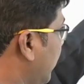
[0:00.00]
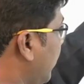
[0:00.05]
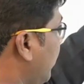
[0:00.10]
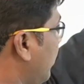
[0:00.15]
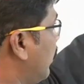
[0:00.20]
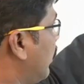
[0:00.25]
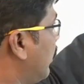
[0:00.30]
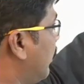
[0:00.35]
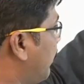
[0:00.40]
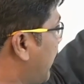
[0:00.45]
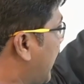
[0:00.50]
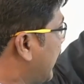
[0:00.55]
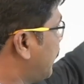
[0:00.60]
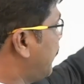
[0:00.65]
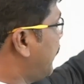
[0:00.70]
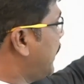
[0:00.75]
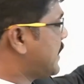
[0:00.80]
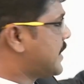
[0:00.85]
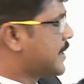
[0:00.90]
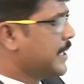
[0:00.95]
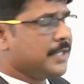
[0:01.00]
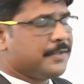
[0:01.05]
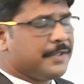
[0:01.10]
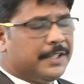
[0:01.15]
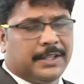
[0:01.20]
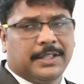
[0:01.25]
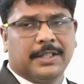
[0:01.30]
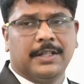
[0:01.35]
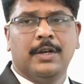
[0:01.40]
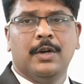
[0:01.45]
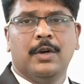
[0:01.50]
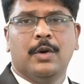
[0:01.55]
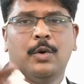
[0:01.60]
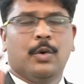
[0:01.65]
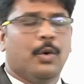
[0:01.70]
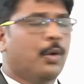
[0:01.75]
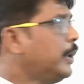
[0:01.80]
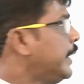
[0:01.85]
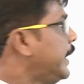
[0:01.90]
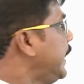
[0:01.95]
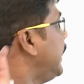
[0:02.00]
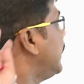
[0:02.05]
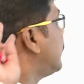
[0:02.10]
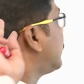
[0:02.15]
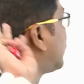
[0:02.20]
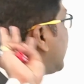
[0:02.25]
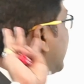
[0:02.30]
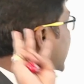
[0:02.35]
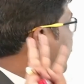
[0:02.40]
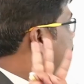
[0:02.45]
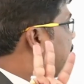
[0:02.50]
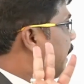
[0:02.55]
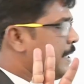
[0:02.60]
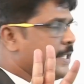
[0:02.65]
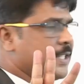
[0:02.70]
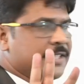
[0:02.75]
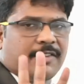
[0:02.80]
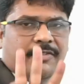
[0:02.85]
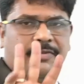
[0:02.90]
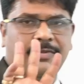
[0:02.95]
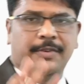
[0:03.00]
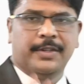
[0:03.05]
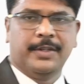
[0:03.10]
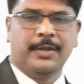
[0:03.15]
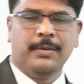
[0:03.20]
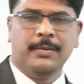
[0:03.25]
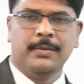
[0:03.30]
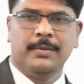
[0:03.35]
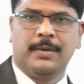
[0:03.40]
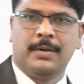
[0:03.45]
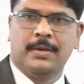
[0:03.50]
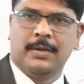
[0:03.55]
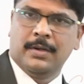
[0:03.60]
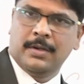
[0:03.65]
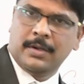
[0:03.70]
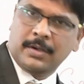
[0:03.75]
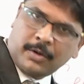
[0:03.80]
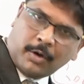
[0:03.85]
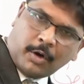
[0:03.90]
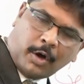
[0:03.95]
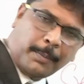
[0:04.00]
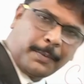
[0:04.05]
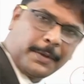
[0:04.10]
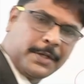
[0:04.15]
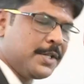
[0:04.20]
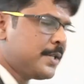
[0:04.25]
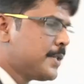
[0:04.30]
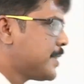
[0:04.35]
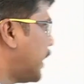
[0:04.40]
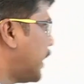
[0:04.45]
know, mathematics deals with only three branches of, you know, operations,